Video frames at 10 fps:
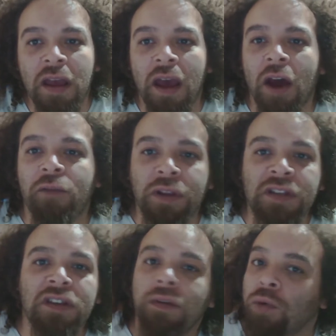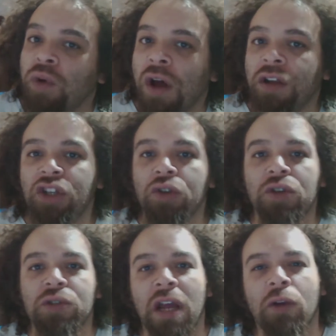I run the Serial Carnage
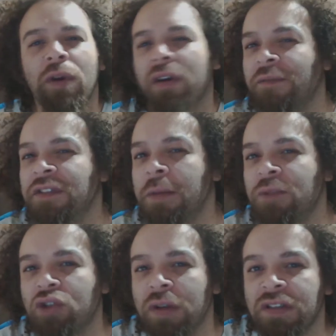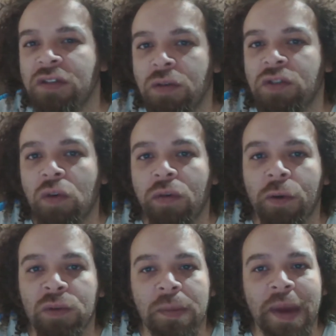YouTube channel where I give tips, tricks and
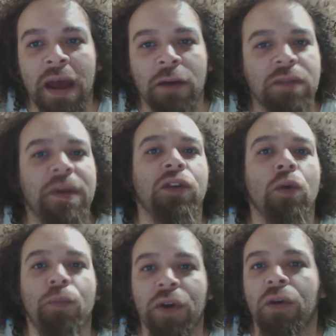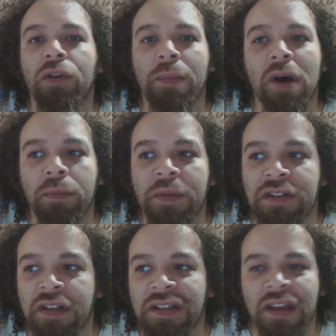tutorials about how to make your print-on-demand
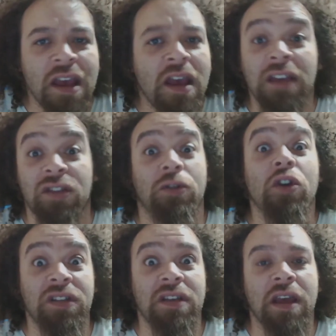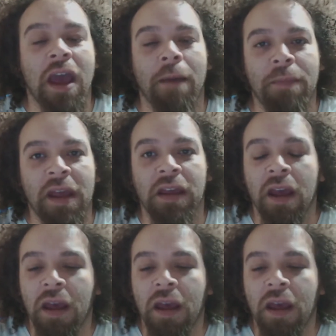business as good as it can be.